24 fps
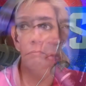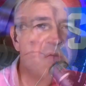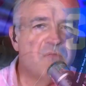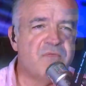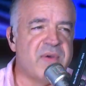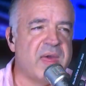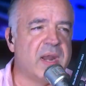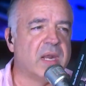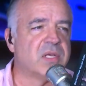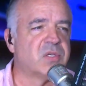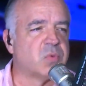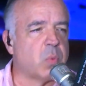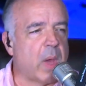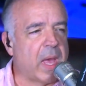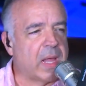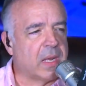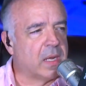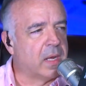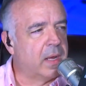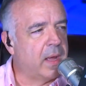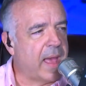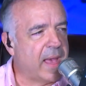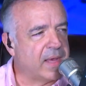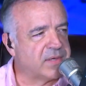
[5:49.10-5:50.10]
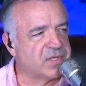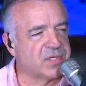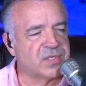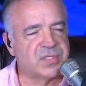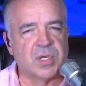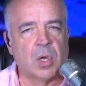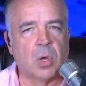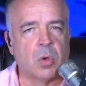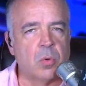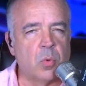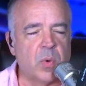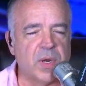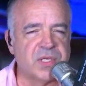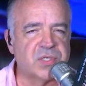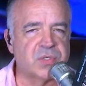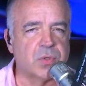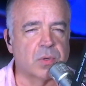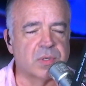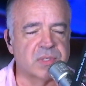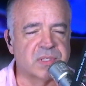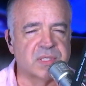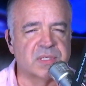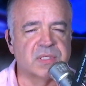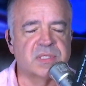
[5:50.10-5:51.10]
Venezuela has its own
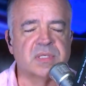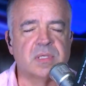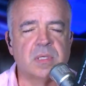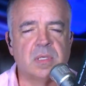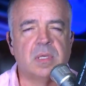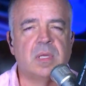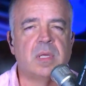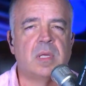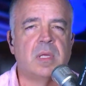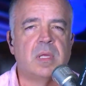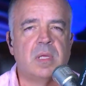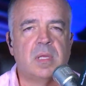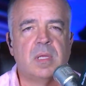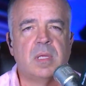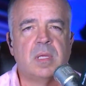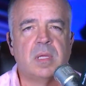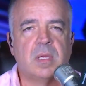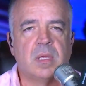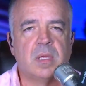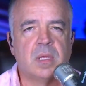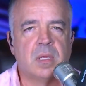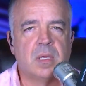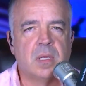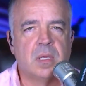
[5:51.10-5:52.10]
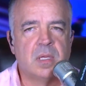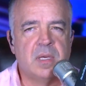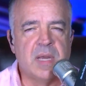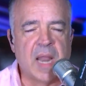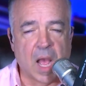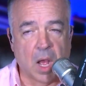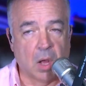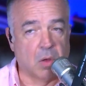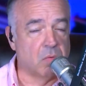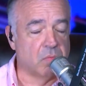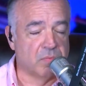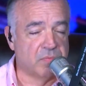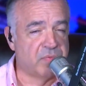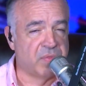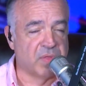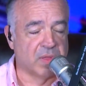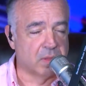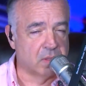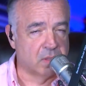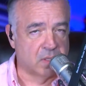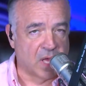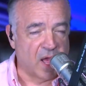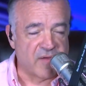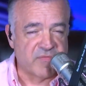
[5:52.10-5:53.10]
resources. Now,
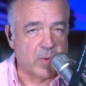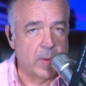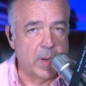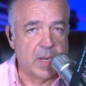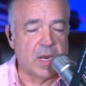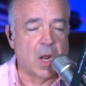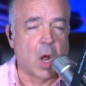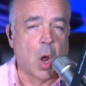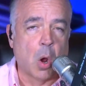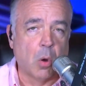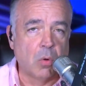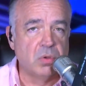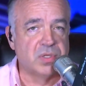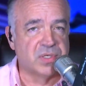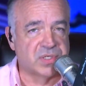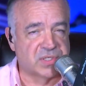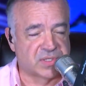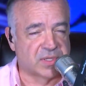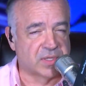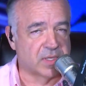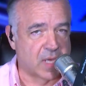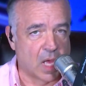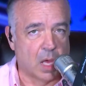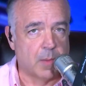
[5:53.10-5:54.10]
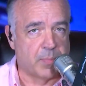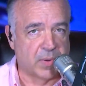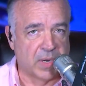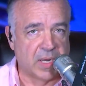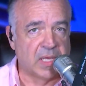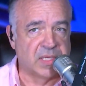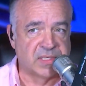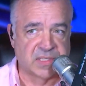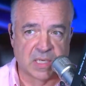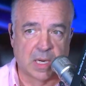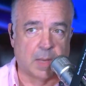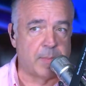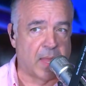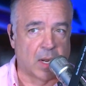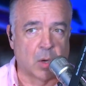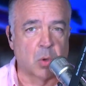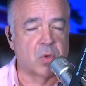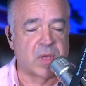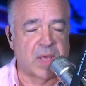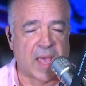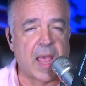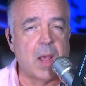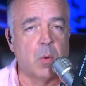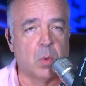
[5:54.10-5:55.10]
the government owns the companies, and I'm not
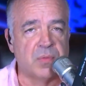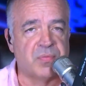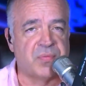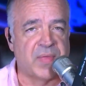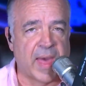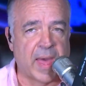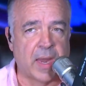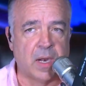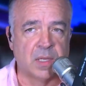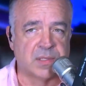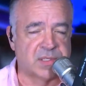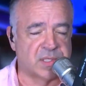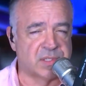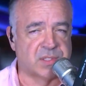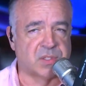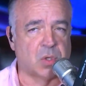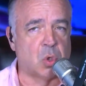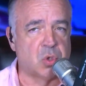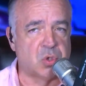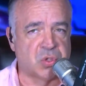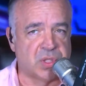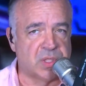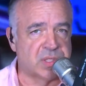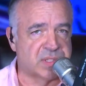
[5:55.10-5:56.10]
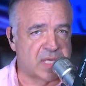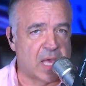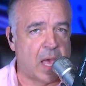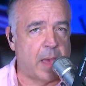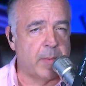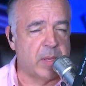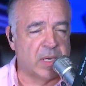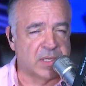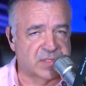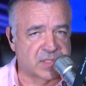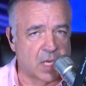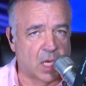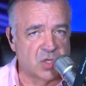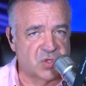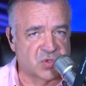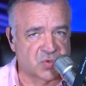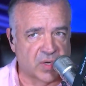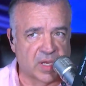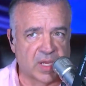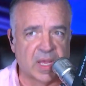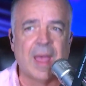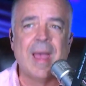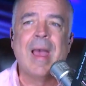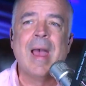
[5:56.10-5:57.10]
okay with that. It's a socialist, communist
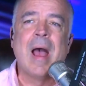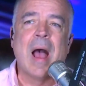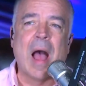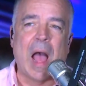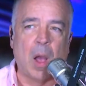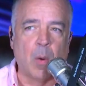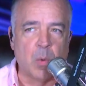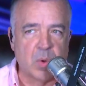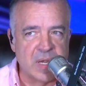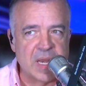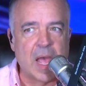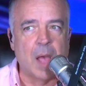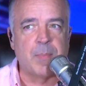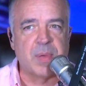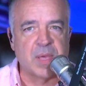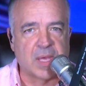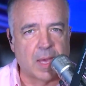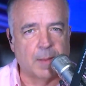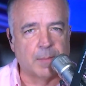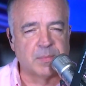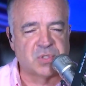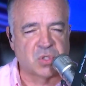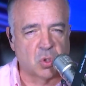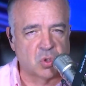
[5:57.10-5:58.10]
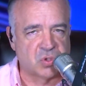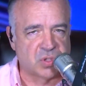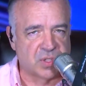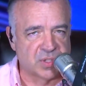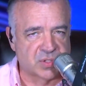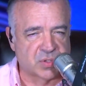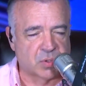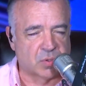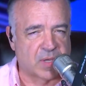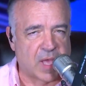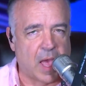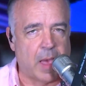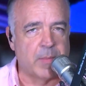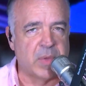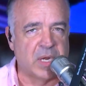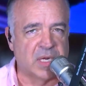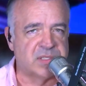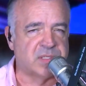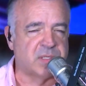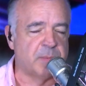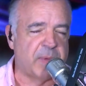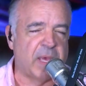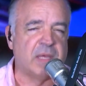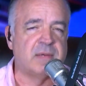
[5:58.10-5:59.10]
country. I would not become socialist or
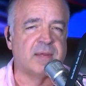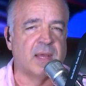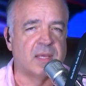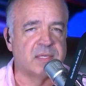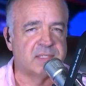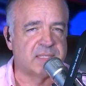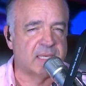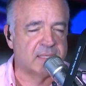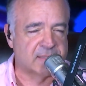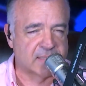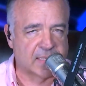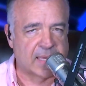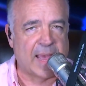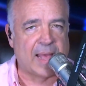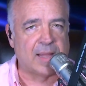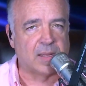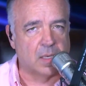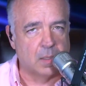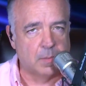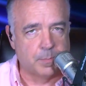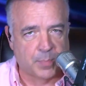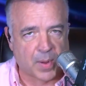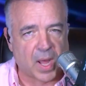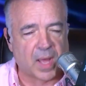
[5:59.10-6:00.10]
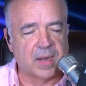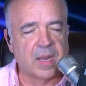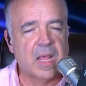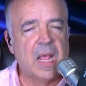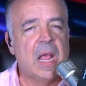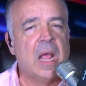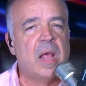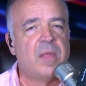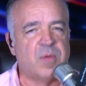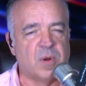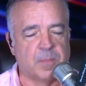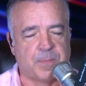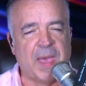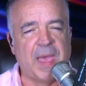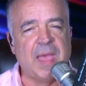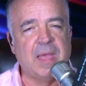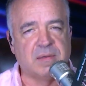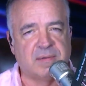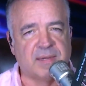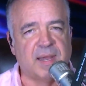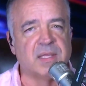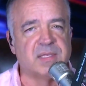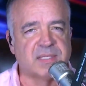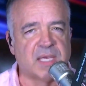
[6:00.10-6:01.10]
communist to pay 10 cents a gallon. But they're
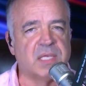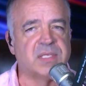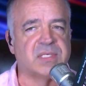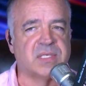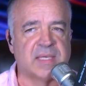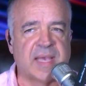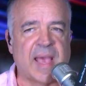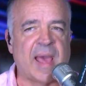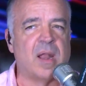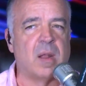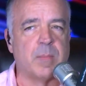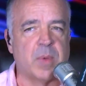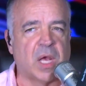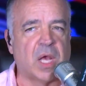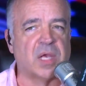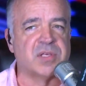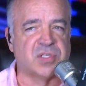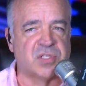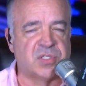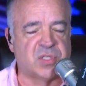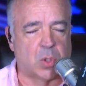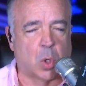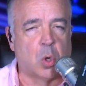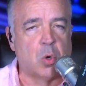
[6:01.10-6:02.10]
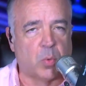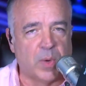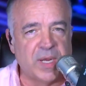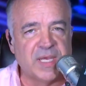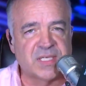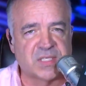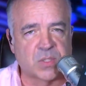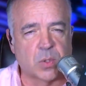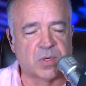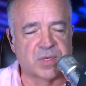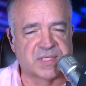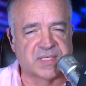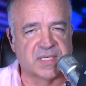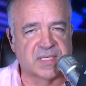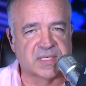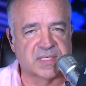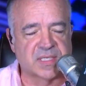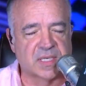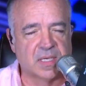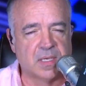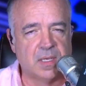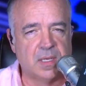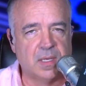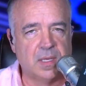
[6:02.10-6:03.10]
paying 10 cents a gallon because it's their own
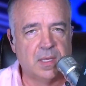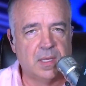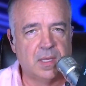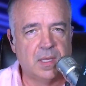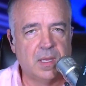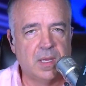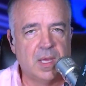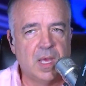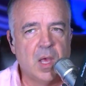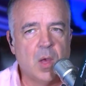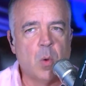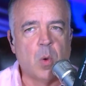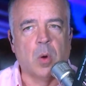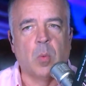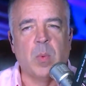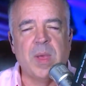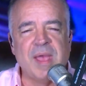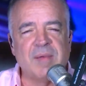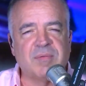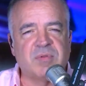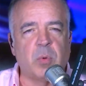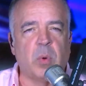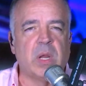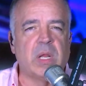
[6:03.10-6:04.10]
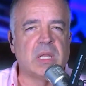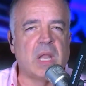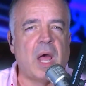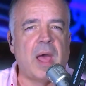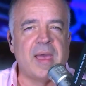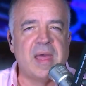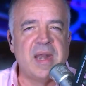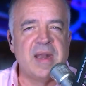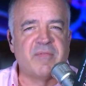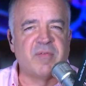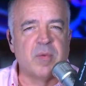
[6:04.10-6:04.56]
resources. Hmm. When we have to rely on